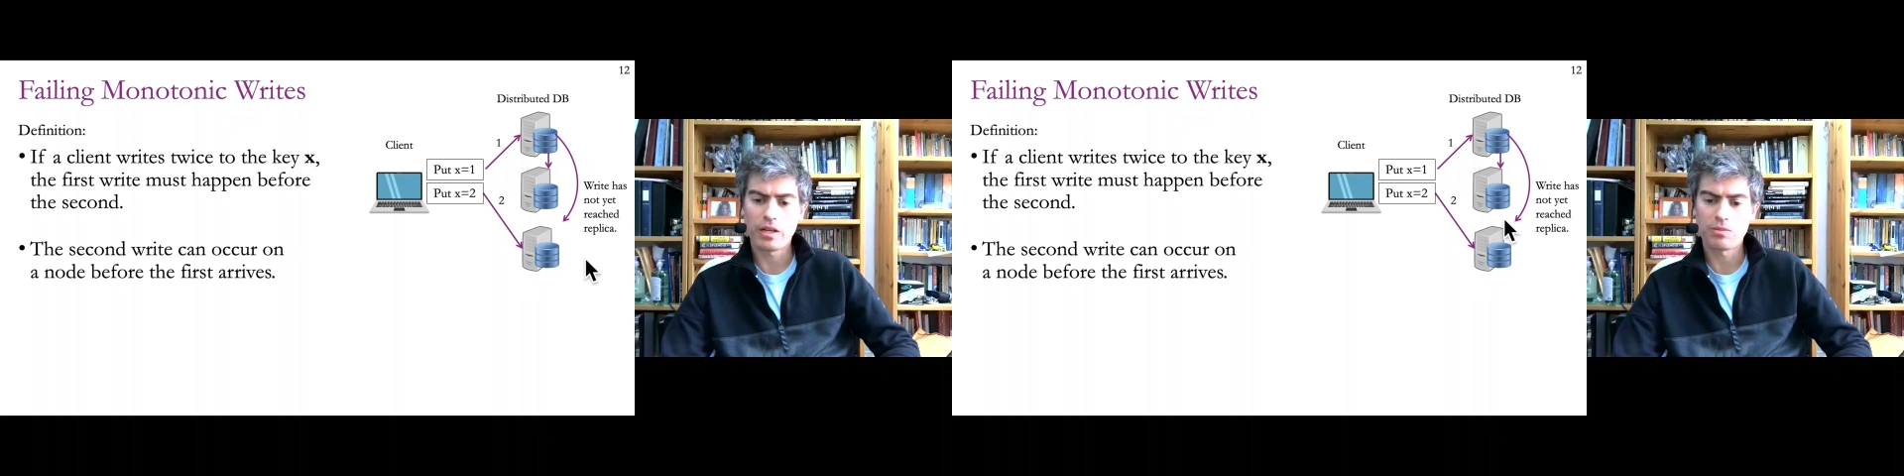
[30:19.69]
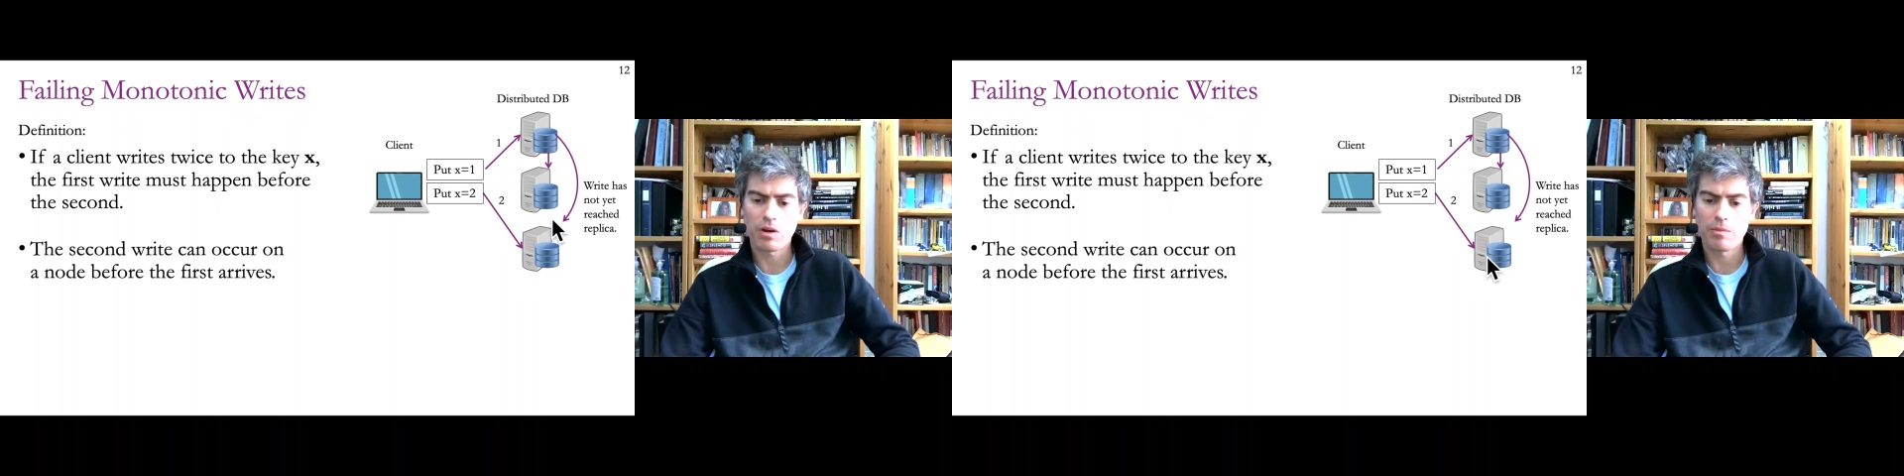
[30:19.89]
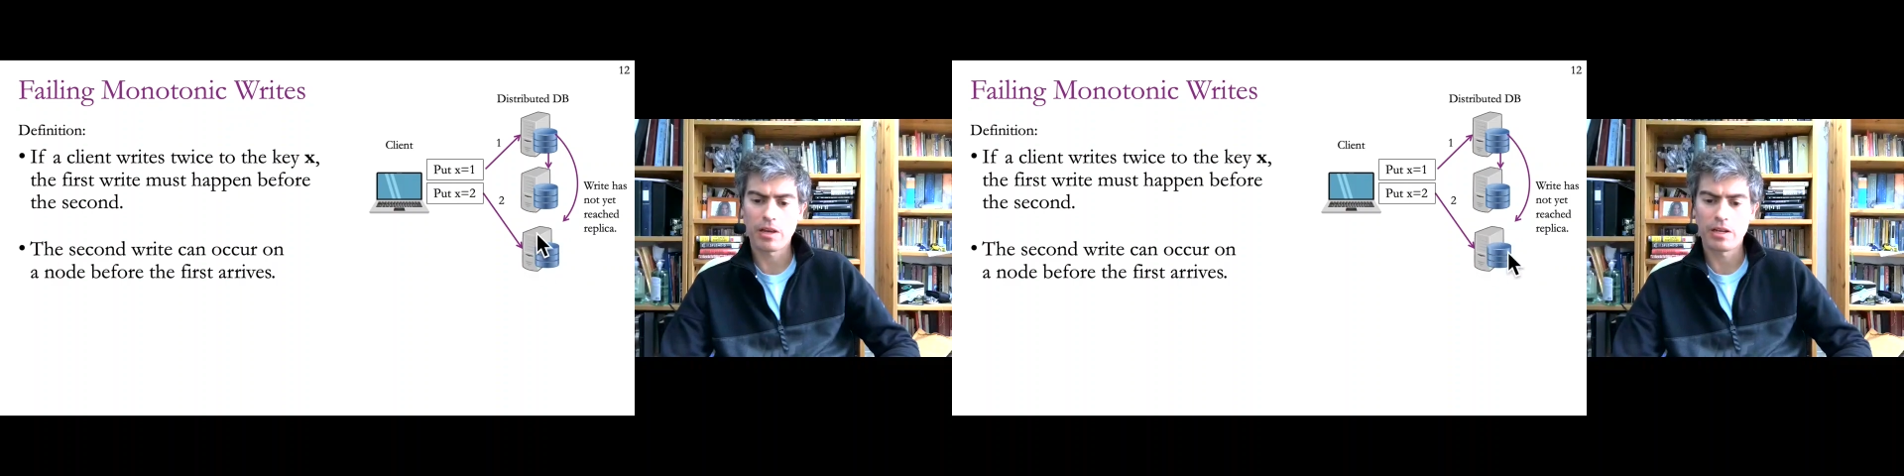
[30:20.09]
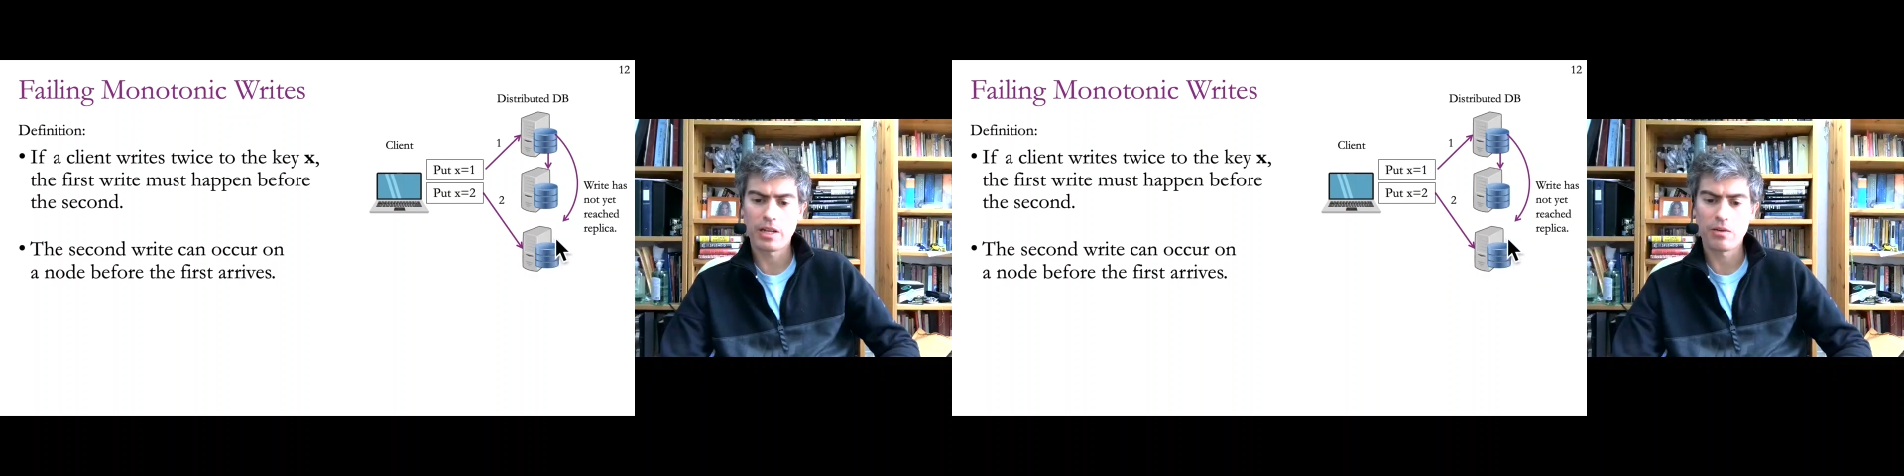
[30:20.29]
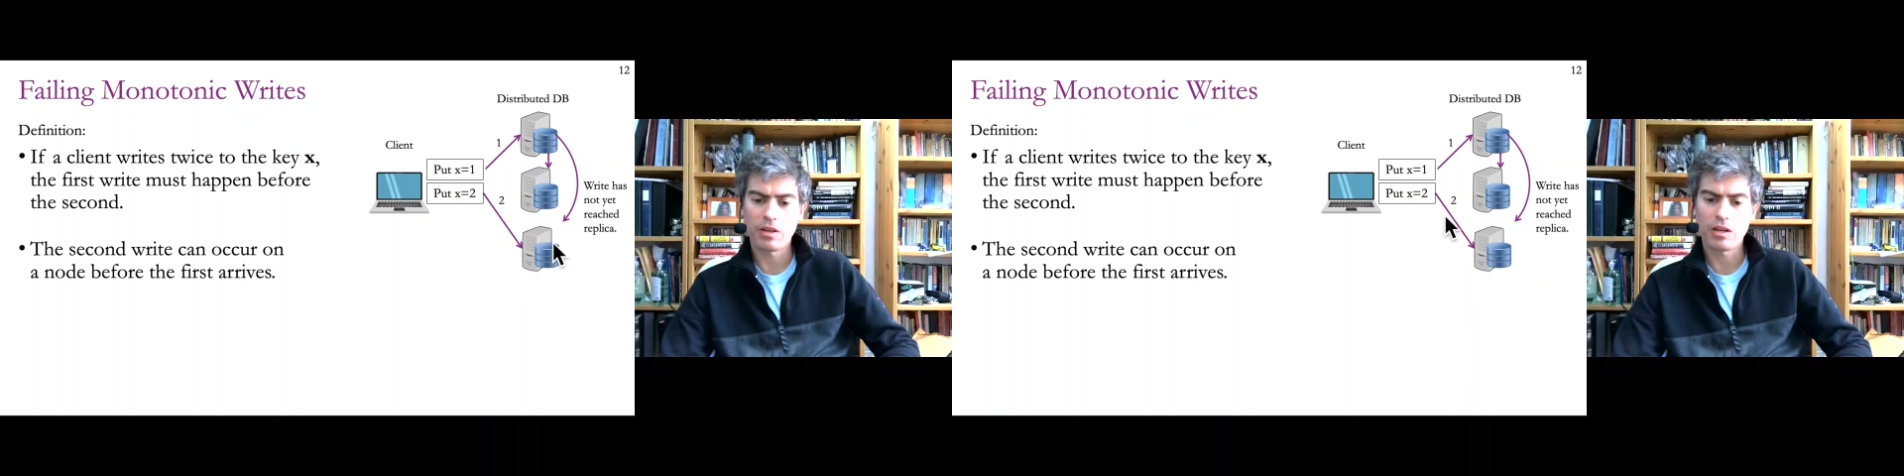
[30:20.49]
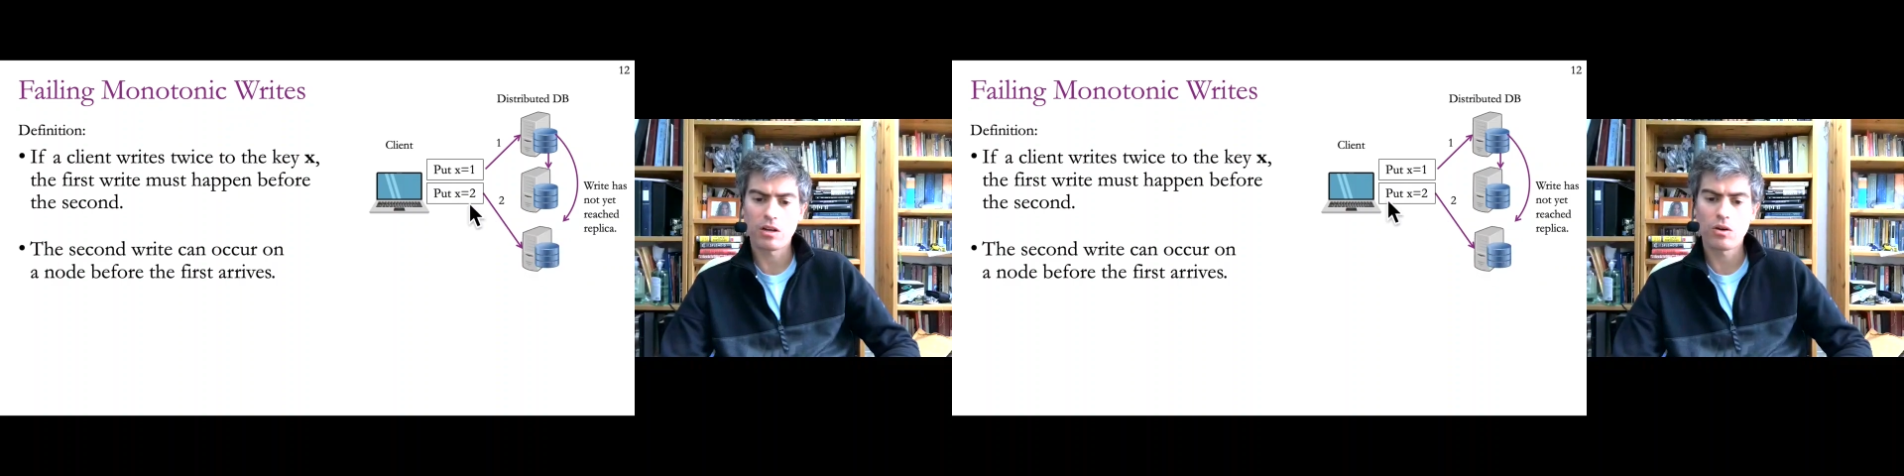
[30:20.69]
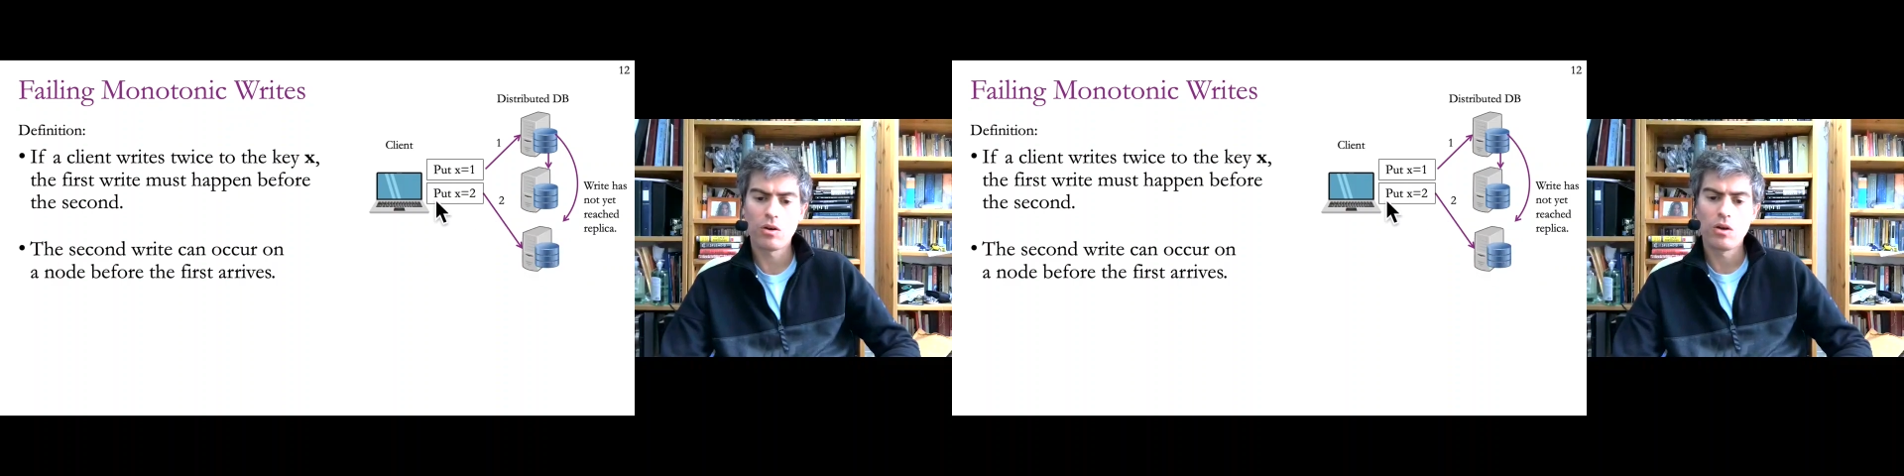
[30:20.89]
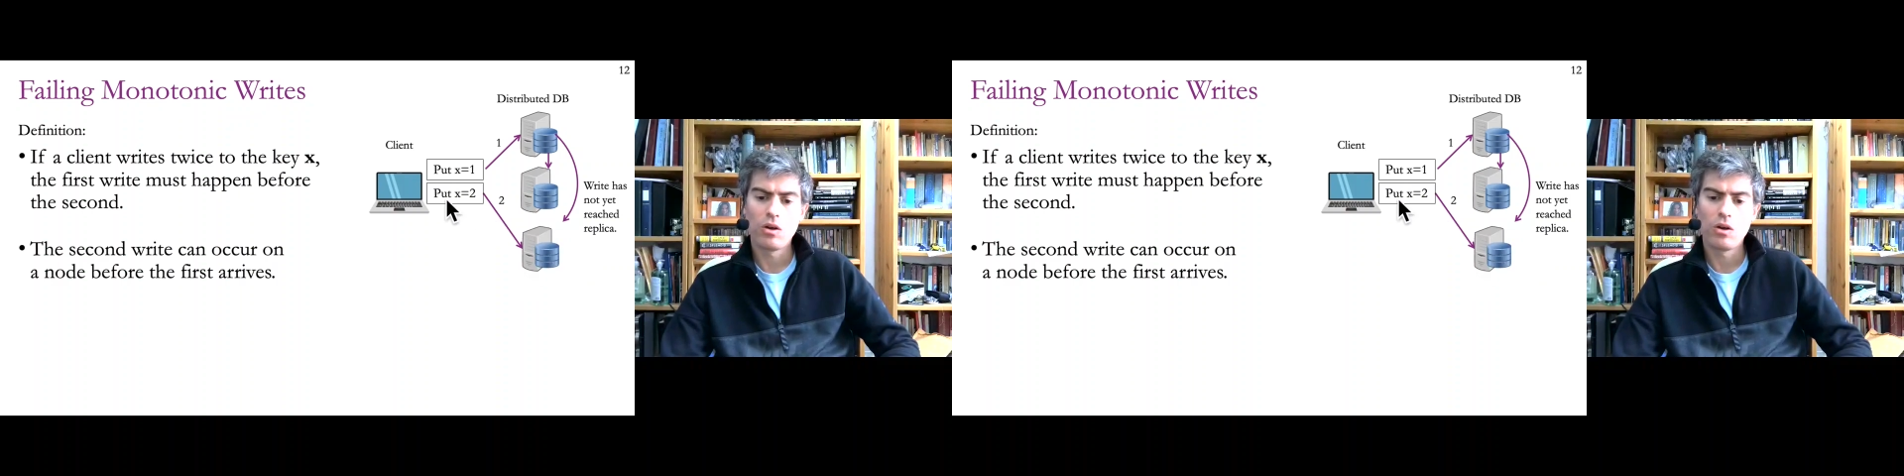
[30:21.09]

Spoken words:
is propagated down here,